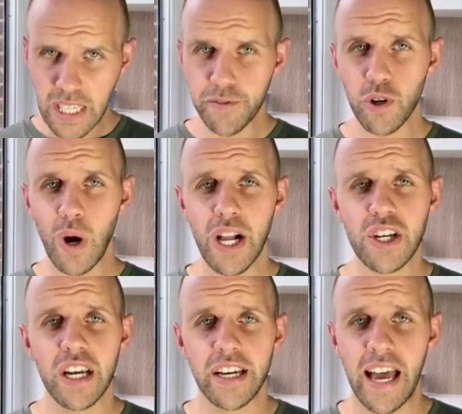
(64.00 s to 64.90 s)
If you're
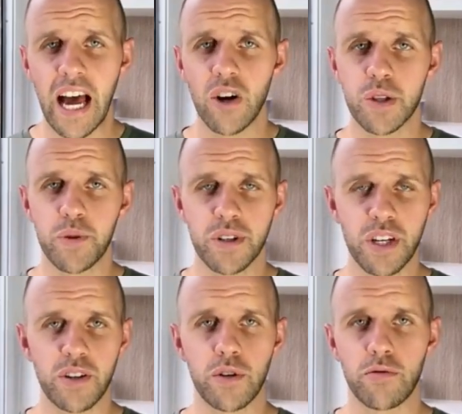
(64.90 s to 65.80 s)
watching it now, it's
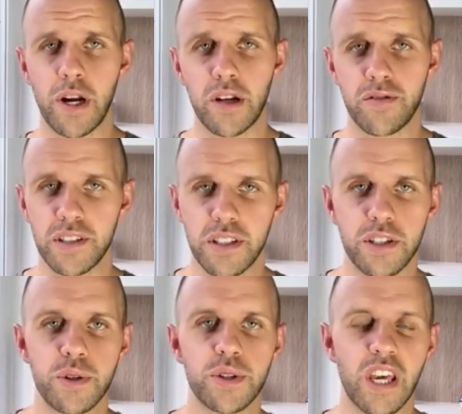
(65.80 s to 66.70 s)
particularly relevant. The
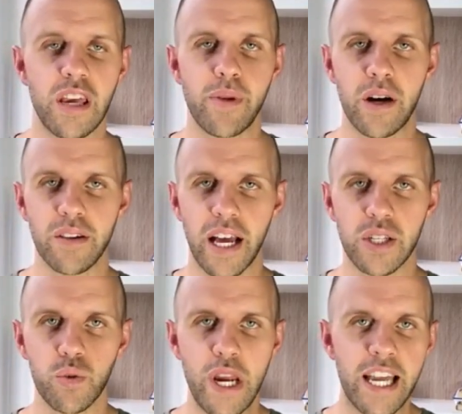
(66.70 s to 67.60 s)
news came out
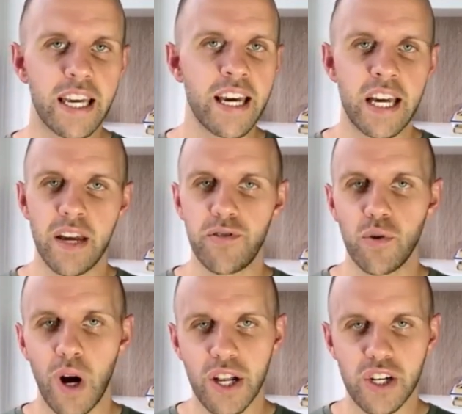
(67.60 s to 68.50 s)
last week. If you're
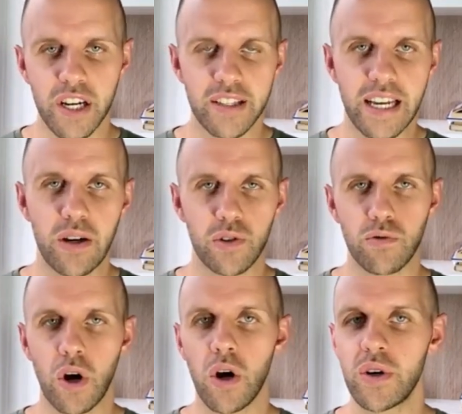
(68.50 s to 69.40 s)
watching it down the
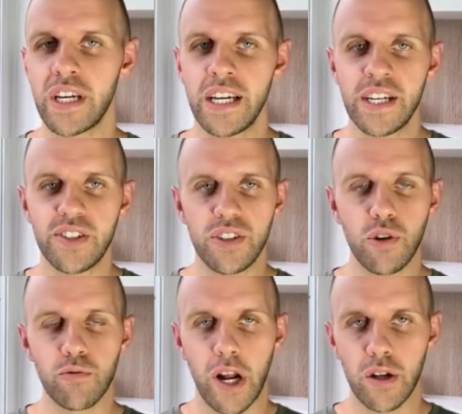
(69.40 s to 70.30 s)
road,
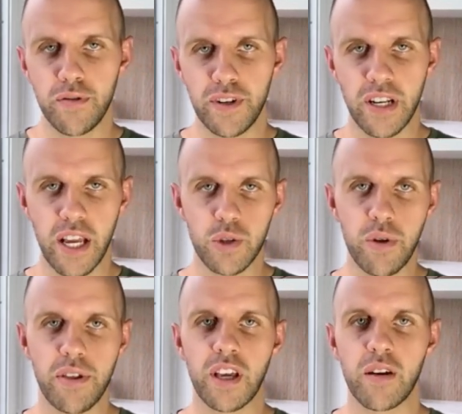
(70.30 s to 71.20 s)
still relevant as we
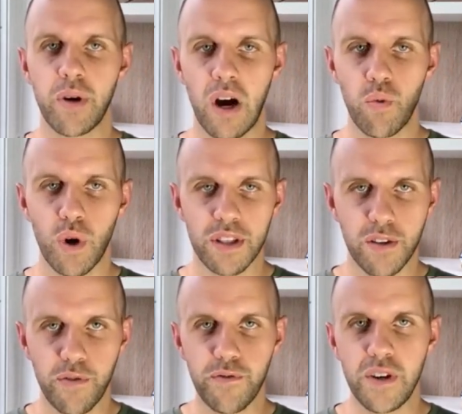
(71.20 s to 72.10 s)
think about what the
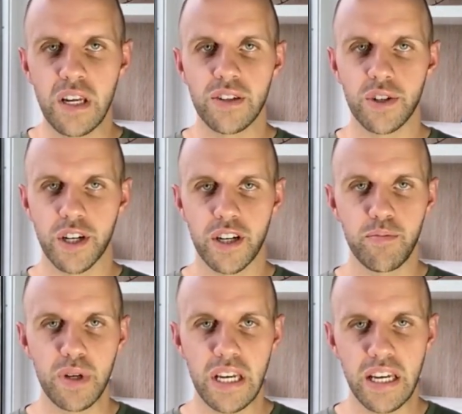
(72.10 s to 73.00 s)
fees are going to
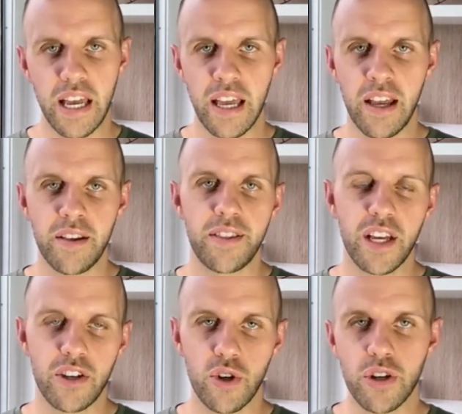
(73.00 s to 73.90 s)
be
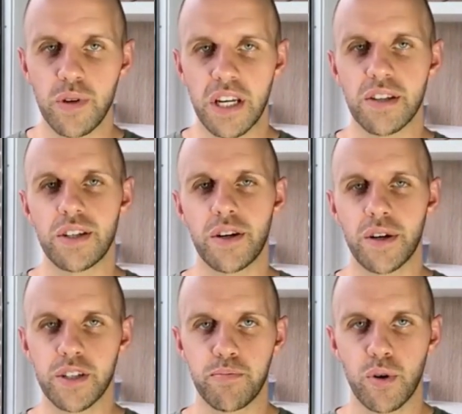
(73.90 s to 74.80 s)
that you should be considering
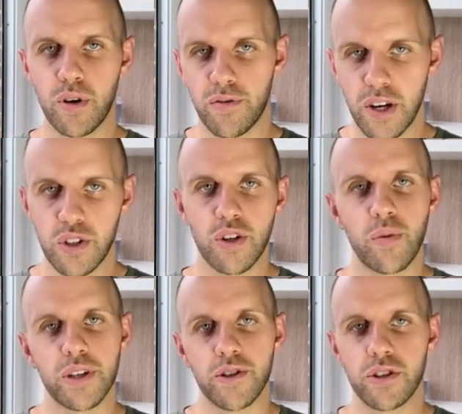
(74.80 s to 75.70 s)
as a BRRRR investor
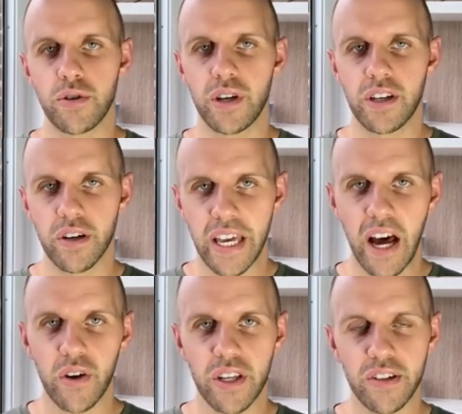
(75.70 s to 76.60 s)
when you're doing your
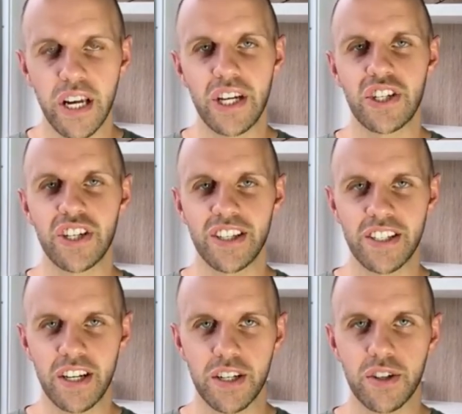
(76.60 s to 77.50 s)
calculations
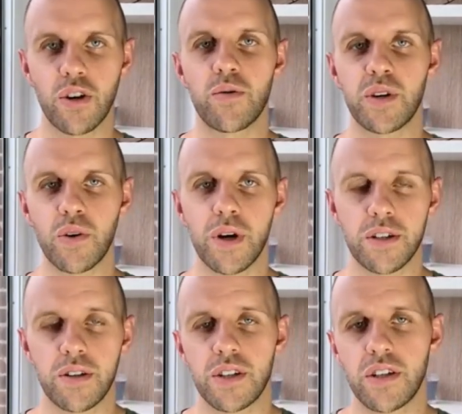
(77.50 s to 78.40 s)
and determining
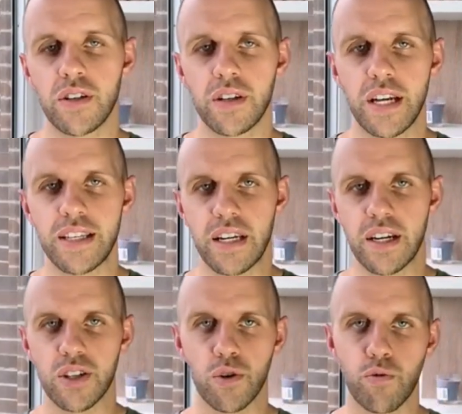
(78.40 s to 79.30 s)
whether it's a good
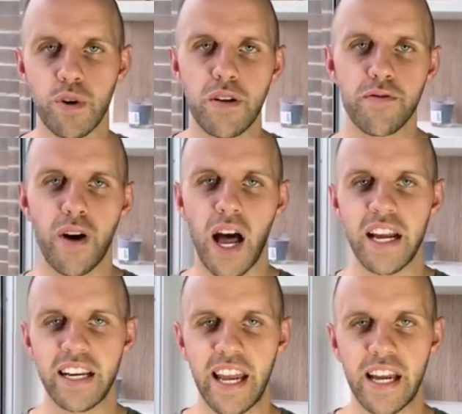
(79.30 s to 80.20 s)
idea to
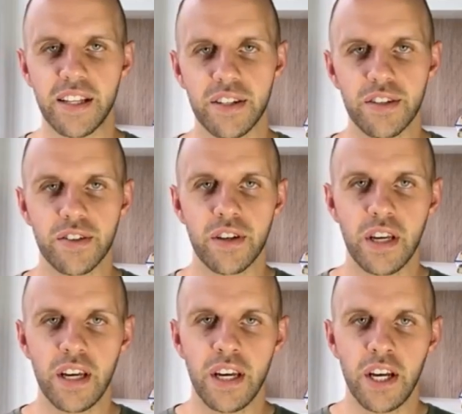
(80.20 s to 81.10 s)
refinance
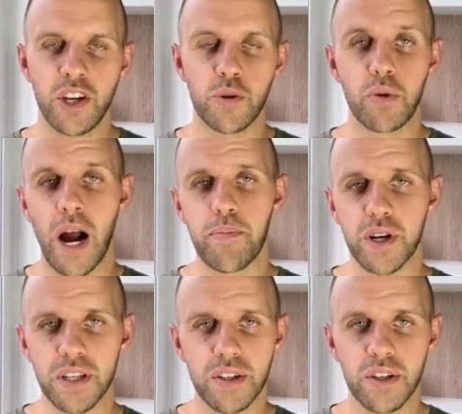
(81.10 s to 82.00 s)
your
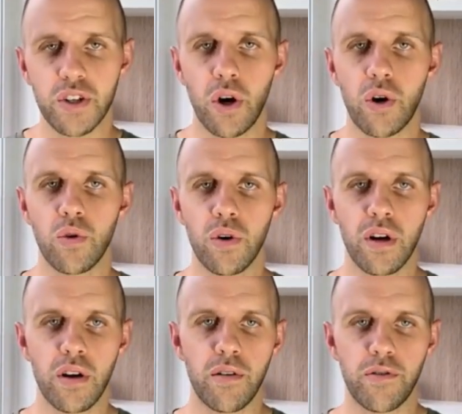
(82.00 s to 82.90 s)
properties. So
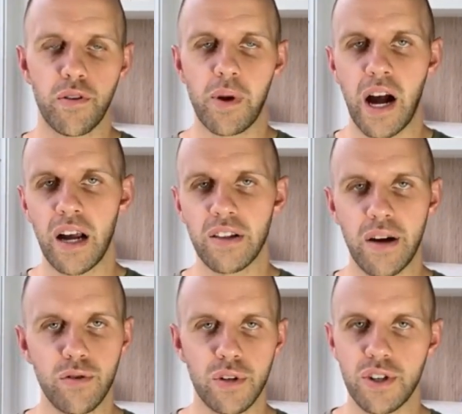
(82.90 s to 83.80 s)
from a high
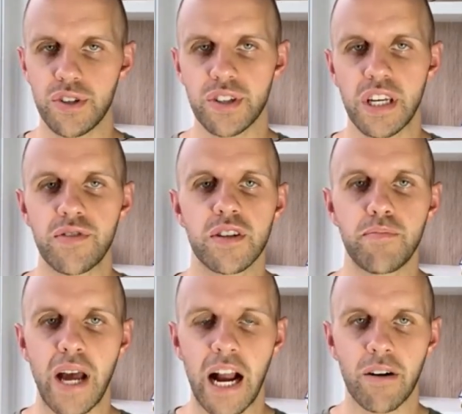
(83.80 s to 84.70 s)
level, and just to give some
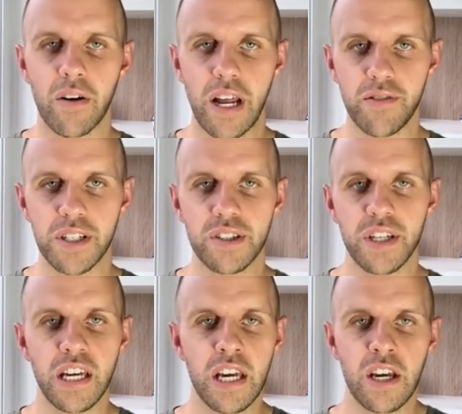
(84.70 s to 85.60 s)
background,
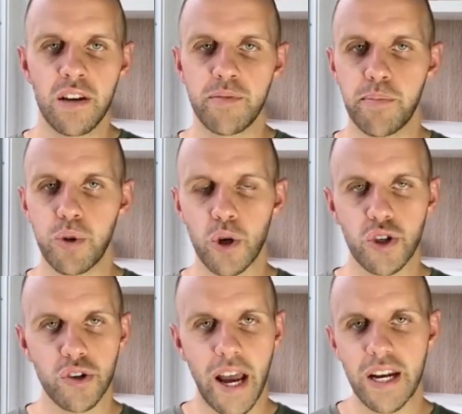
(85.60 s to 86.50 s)
obviously the BRRRR
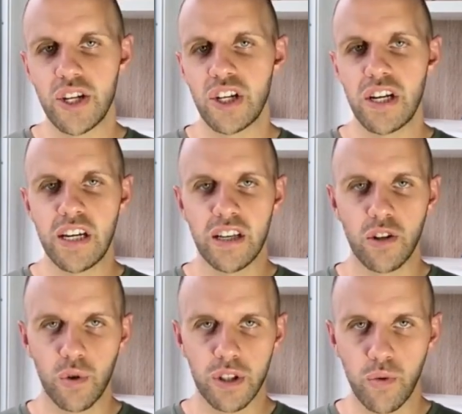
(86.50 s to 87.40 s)
strategy and the
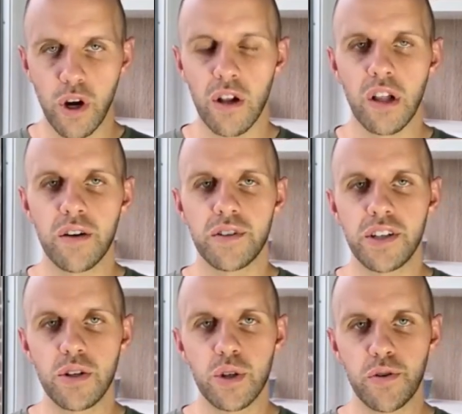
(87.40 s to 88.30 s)
one that we all love and
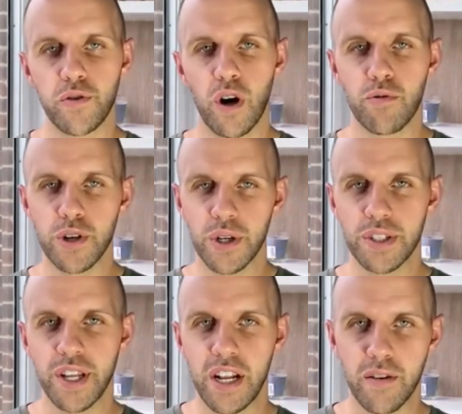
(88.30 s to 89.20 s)
use for our real
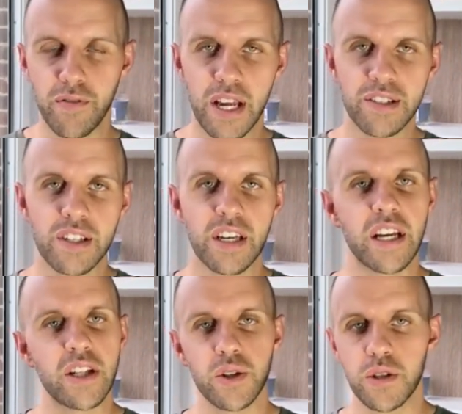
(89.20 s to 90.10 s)
estate investing
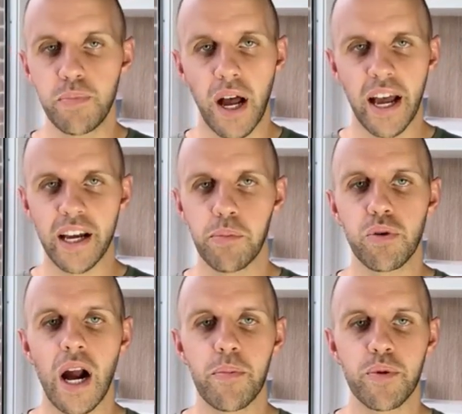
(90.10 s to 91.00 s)
includes buying a
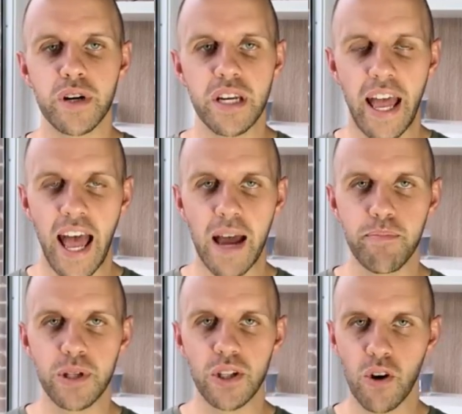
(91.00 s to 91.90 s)
property at
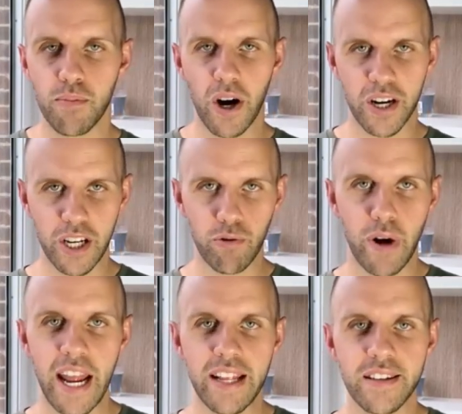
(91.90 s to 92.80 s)
below market
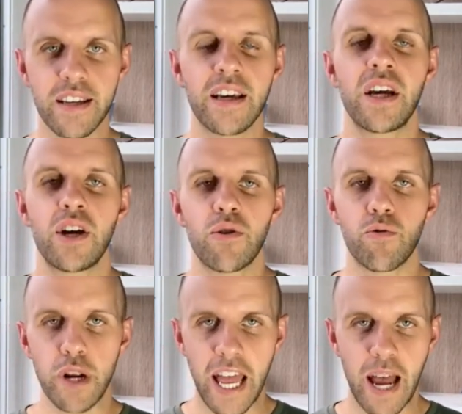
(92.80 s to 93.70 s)
rate,
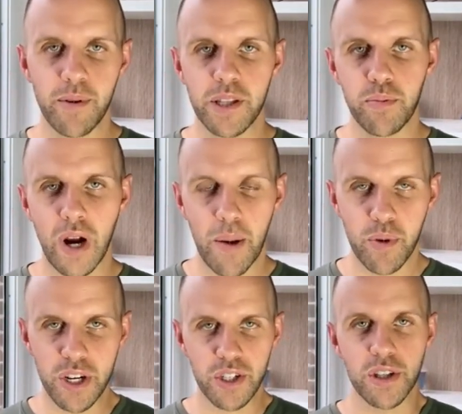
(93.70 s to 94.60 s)
rehabbing the
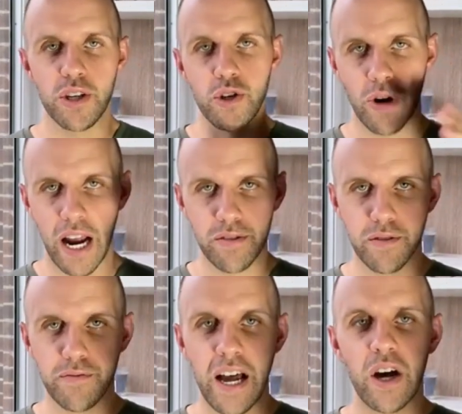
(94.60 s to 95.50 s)
property so that you drive the
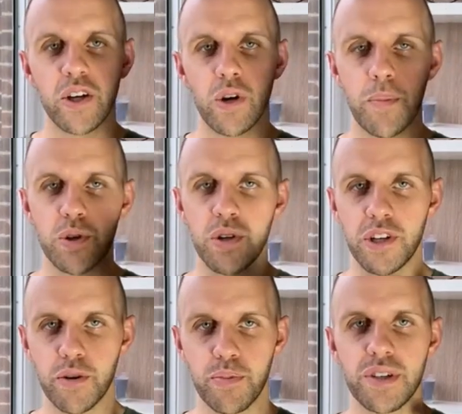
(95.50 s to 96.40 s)
value up, so that
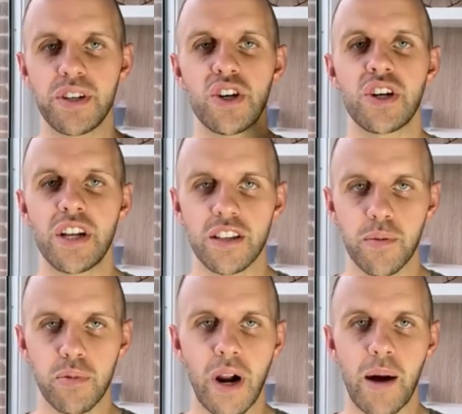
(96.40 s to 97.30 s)
you're positioning the
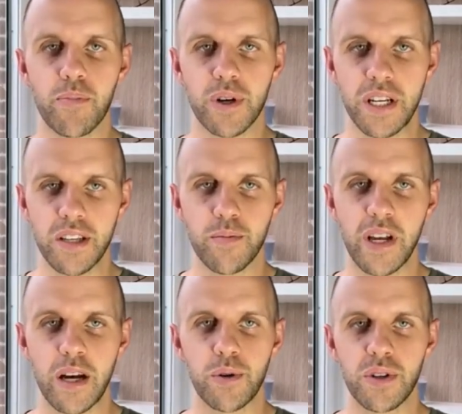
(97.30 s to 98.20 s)
property to be
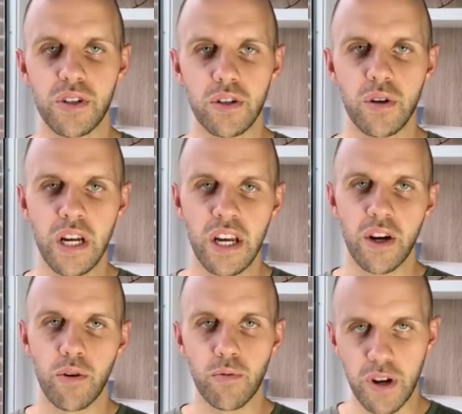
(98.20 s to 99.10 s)
able to
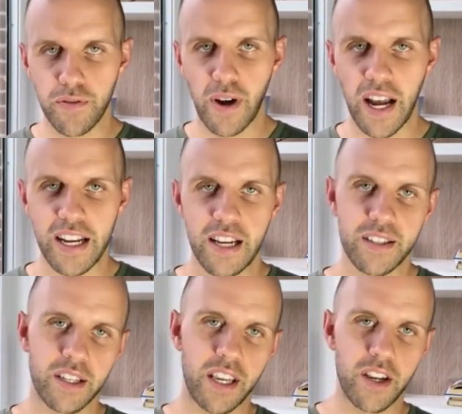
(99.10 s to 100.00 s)
refinance
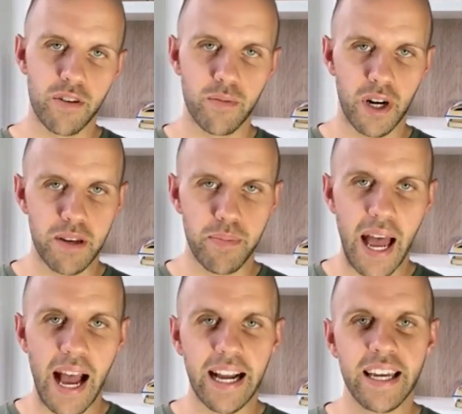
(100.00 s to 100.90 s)
and get your money
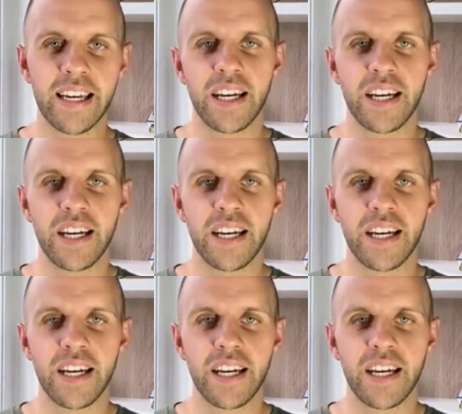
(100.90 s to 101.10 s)
back.